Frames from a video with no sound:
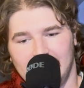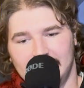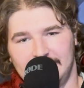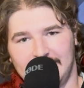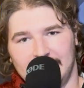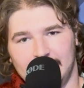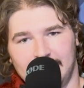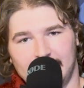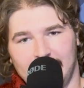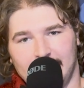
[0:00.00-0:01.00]
January
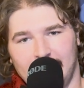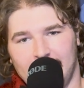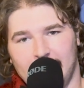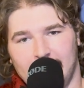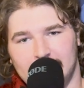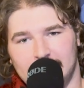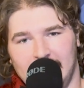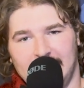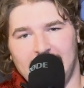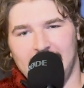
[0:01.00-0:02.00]
2024.
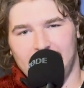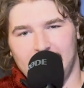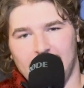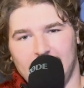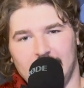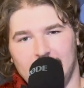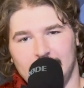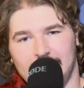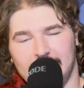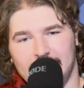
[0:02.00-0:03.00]
Now that's very
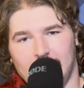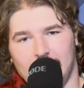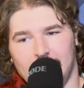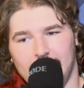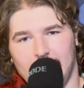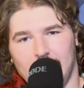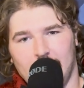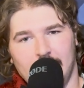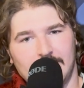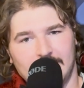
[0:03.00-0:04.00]
close, all right? A lot of
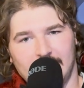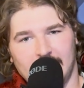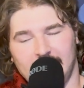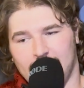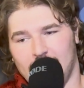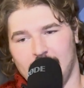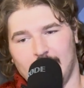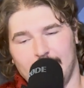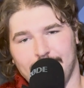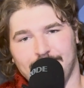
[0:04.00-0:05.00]
the other turkeys where he
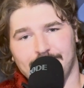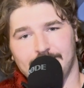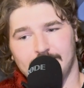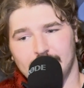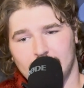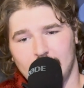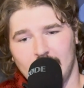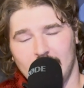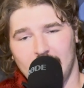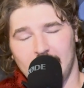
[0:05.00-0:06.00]
went,
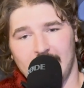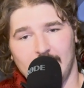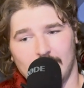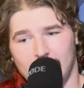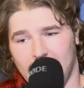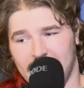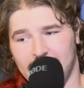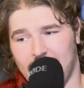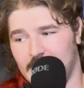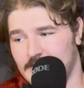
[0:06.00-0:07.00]
they were all
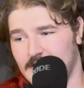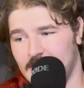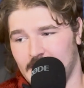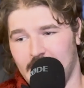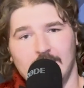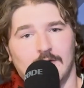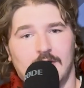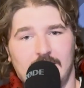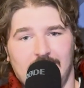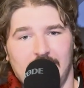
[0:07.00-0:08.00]
expiring like later on
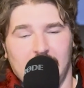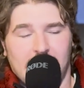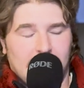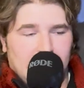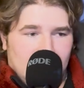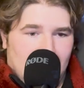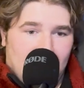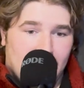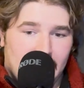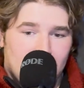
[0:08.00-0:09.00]
in the year. And
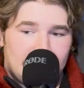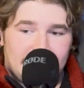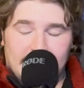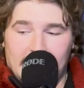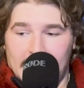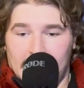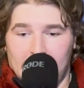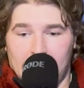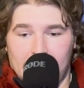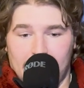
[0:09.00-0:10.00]
then he looks
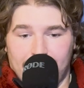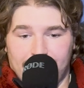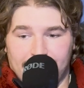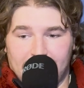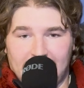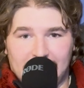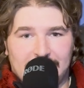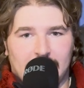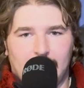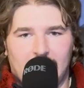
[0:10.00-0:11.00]
a little bit